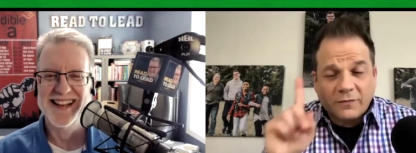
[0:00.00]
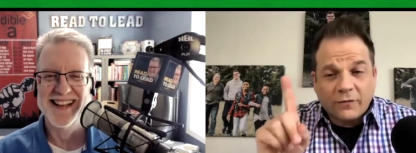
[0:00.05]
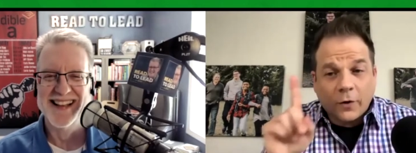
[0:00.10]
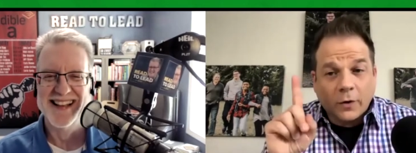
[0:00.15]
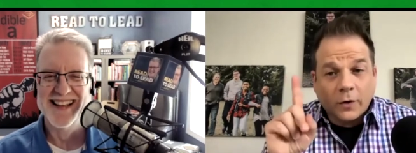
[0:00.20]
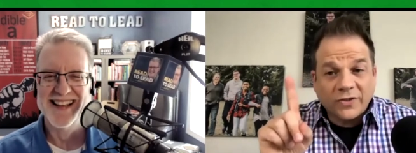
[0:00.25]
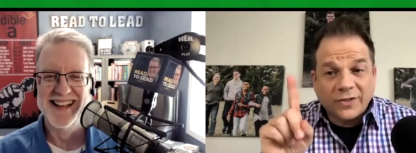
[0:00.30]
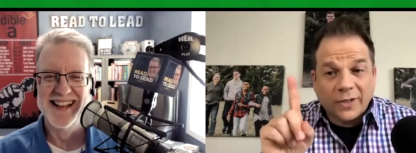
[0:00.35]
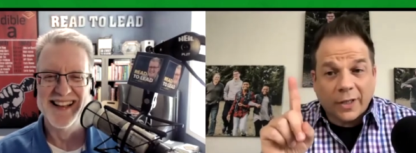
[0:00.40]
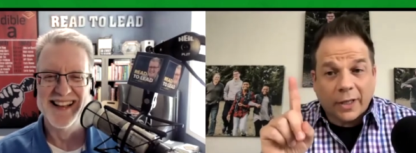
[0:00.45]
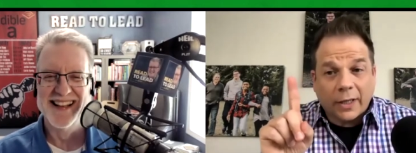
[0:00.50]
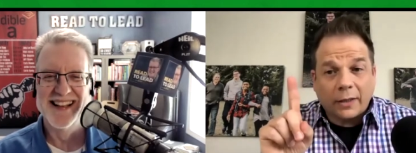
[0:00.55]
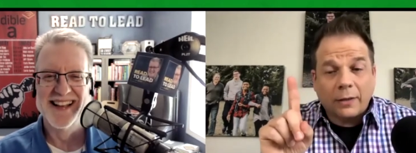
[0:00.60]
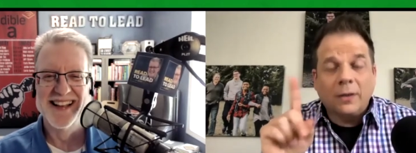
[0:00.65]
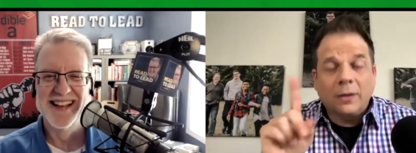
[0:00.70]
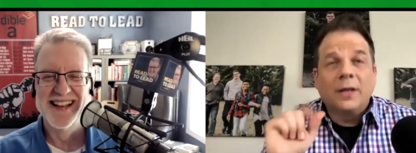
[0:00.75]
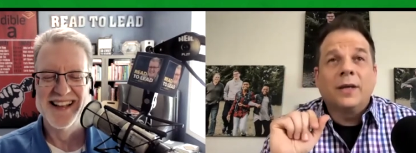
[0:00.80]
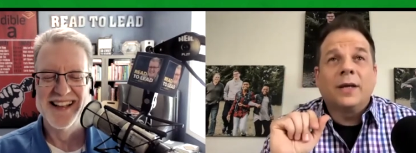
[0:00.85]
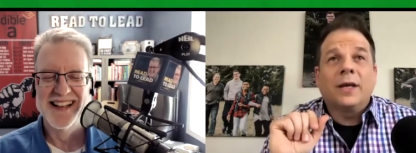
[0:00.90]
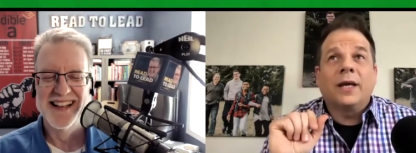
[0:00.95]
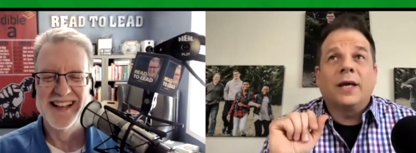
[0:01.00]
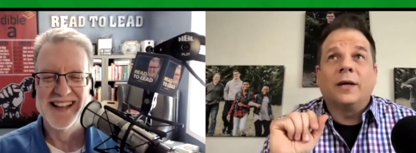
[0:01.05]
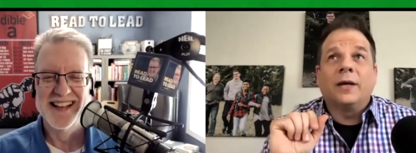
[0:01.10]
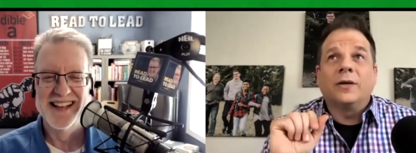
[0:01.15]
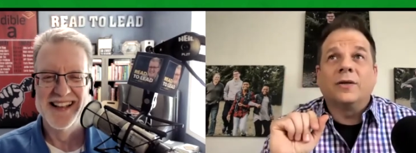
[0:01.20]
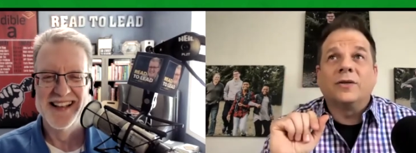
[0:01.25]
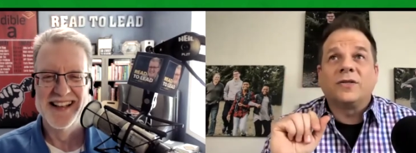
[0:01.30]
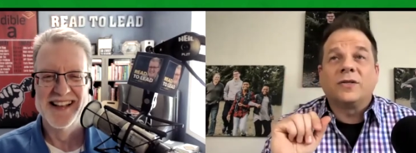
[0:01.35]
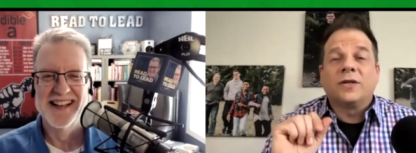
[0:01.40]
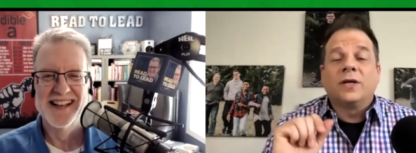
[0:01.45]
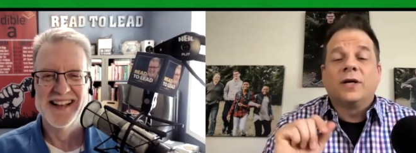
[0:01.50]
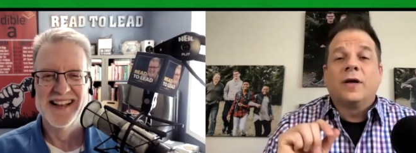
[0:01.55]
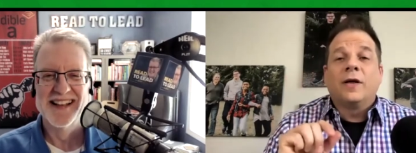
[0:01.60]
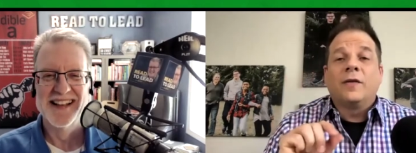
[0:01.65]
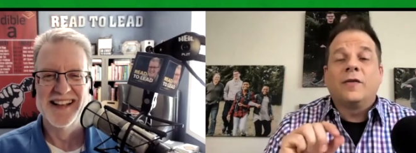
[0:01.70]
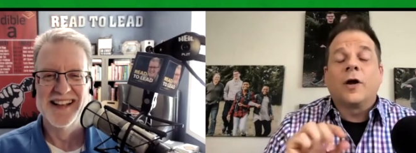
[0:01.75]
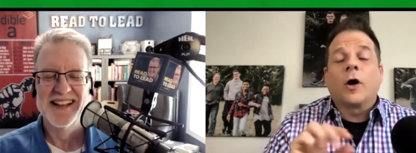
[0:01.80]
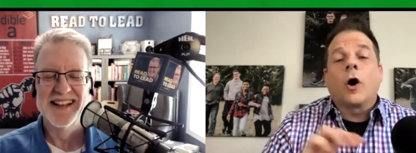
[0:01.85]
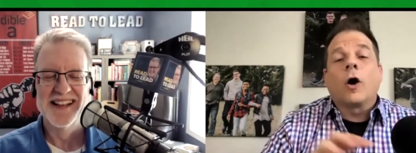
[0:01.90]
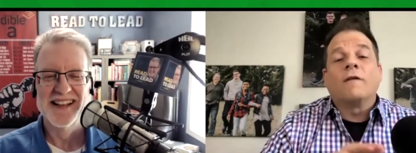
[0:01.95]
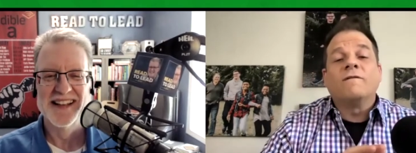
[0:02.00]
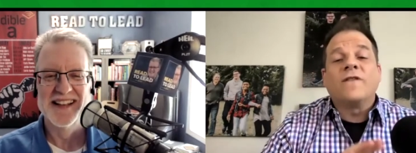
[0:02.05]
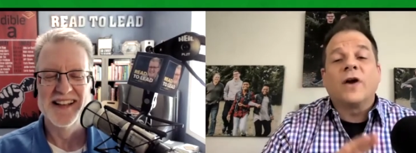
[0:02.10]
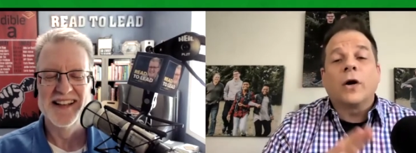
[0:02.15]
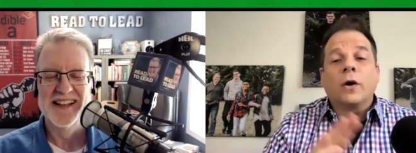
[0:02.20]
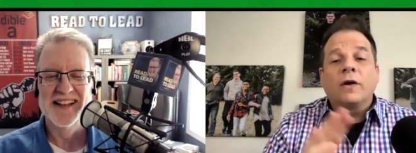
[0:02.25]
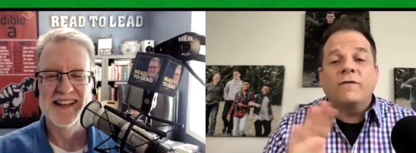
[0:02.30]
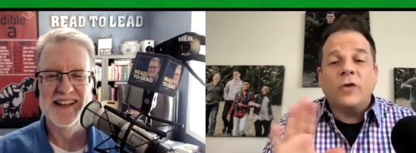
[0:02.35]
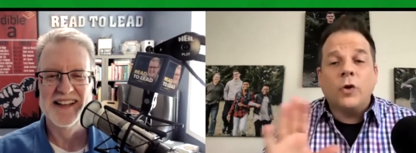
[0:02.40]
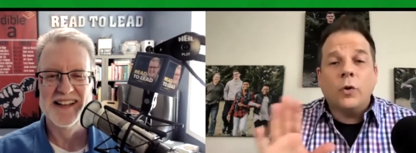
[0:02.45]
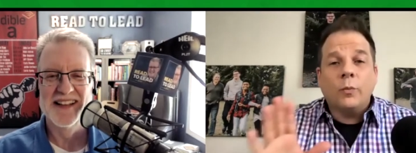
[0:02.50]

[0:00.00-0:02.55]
Speaker 1: First thing is there are very few